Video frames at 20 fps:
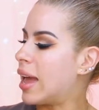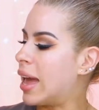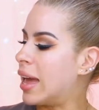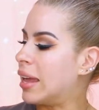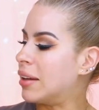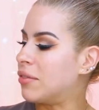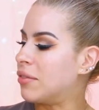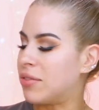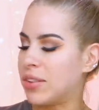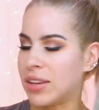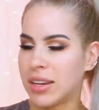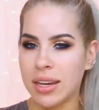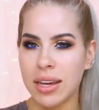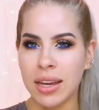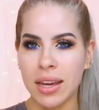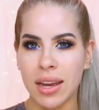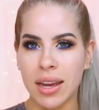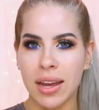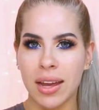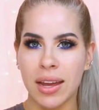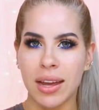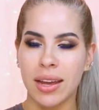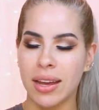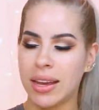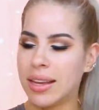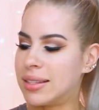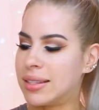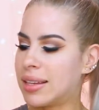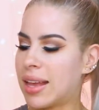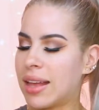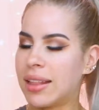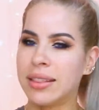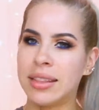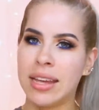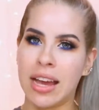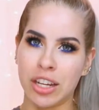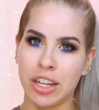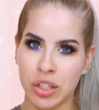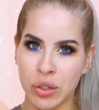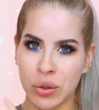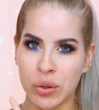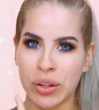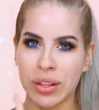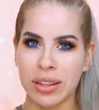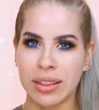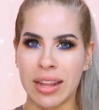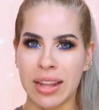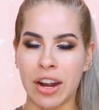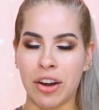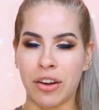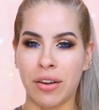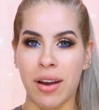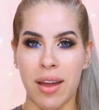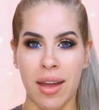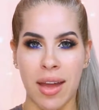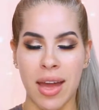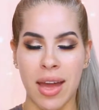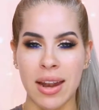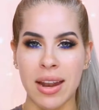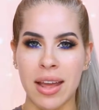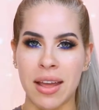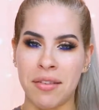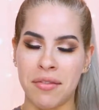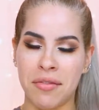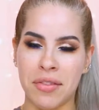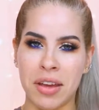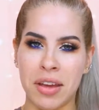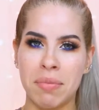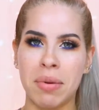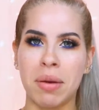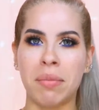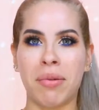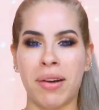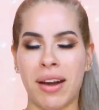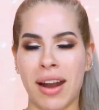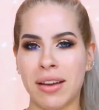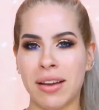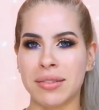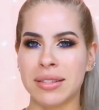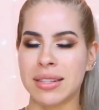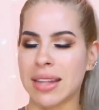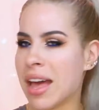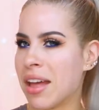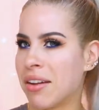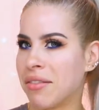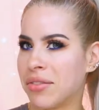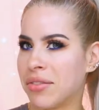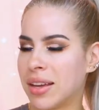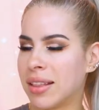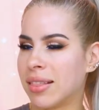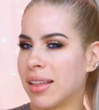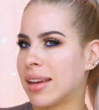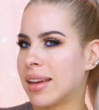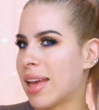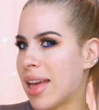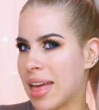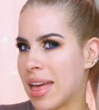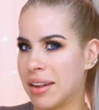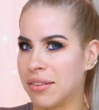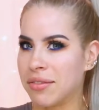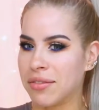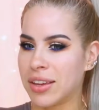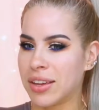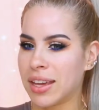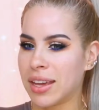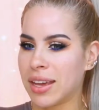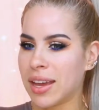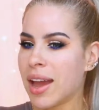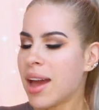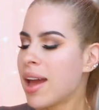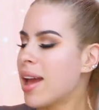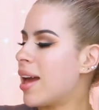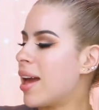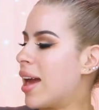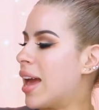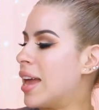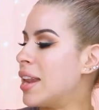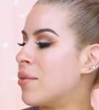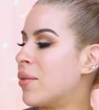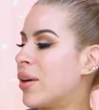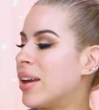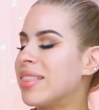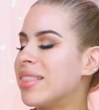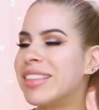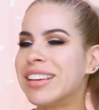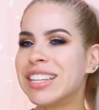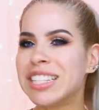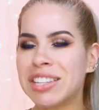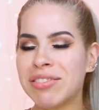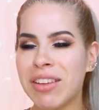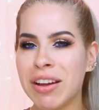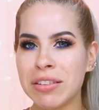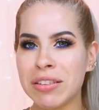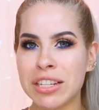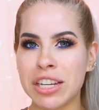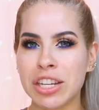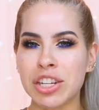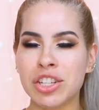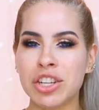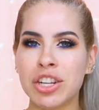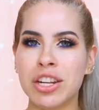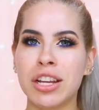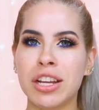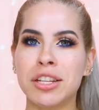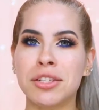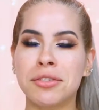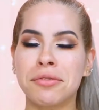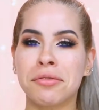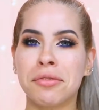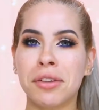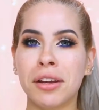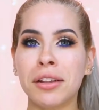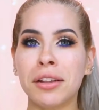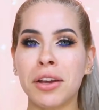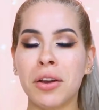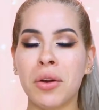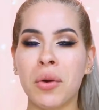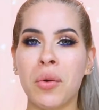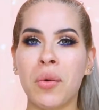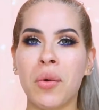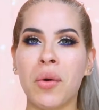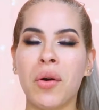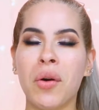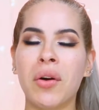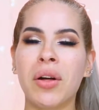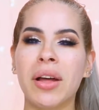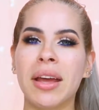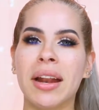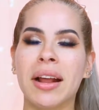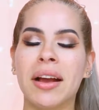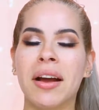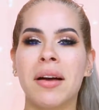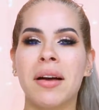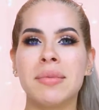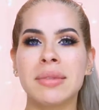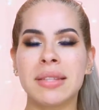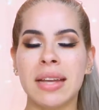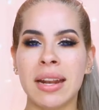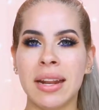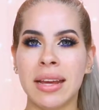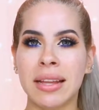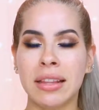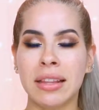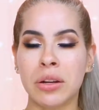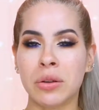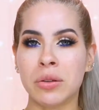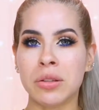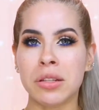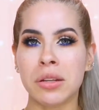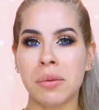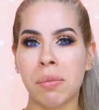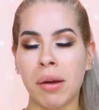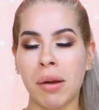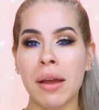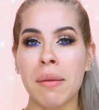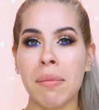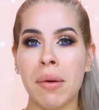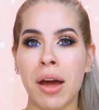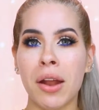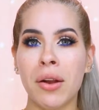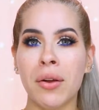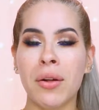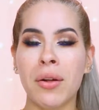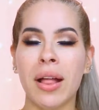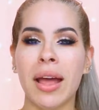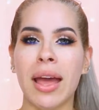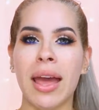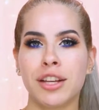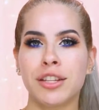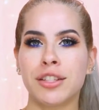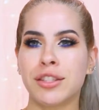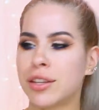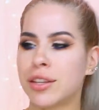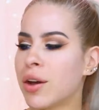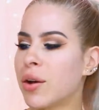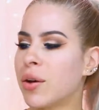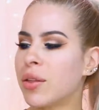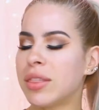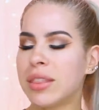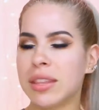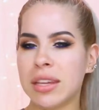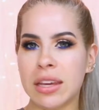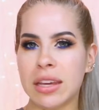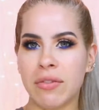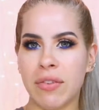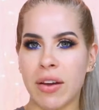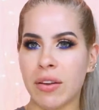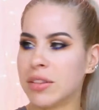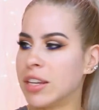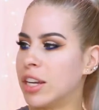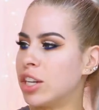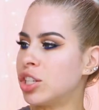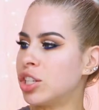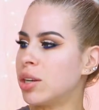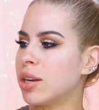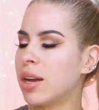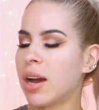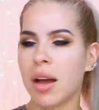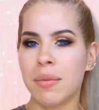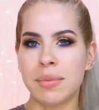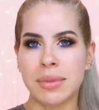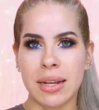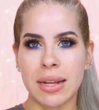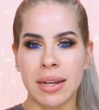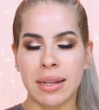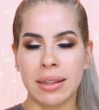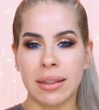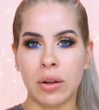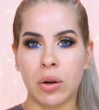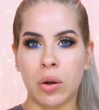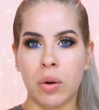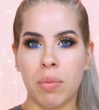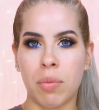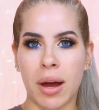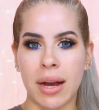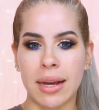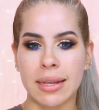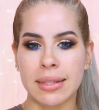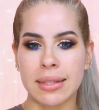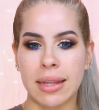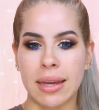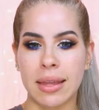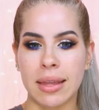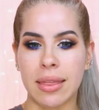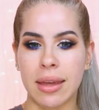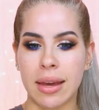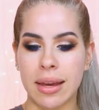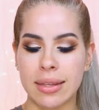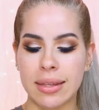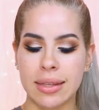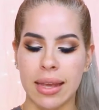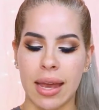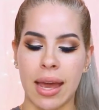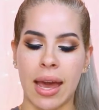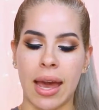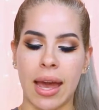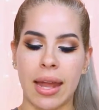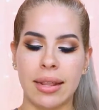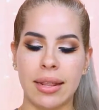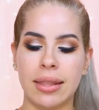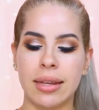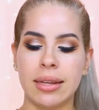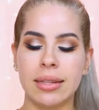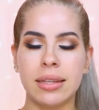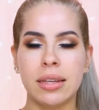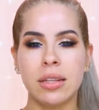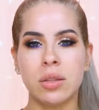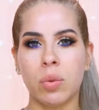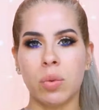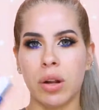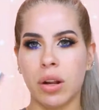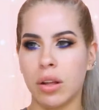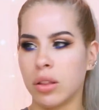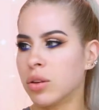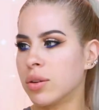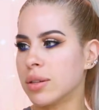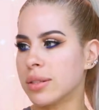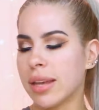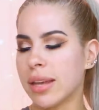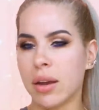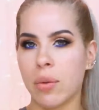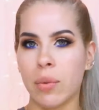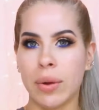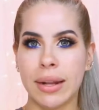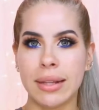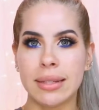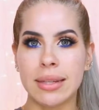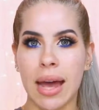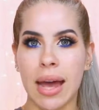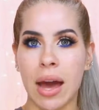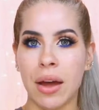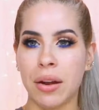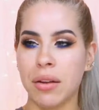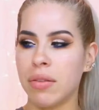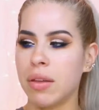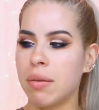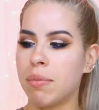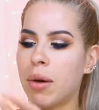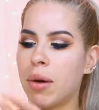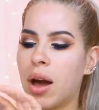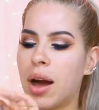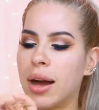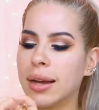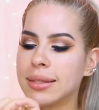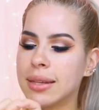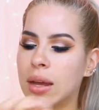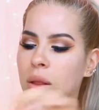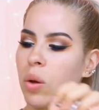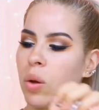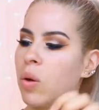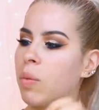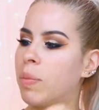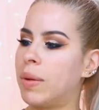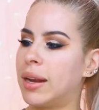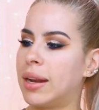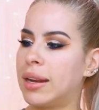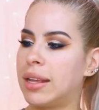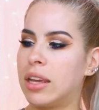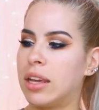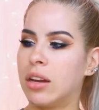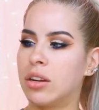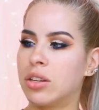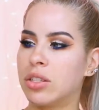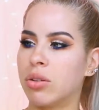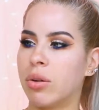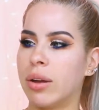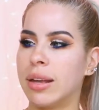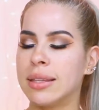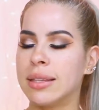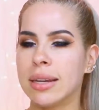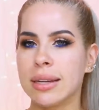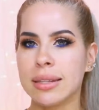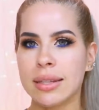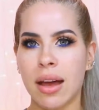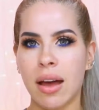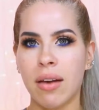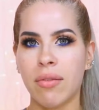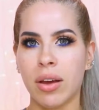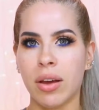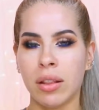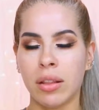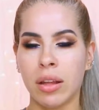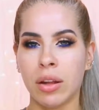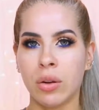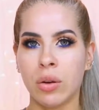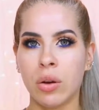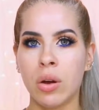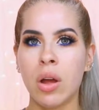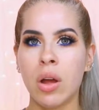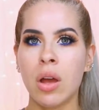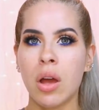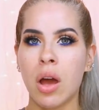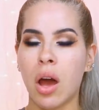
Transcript: NV. It's the actual letter N and V, but pronounced NV, like envy. Anyway, this foundation is really cool. It comes in a little spray bottle. So the foundation comes in a little box like this, and this is what it looks like when it's out of the box. I'll open it here. So it does have a little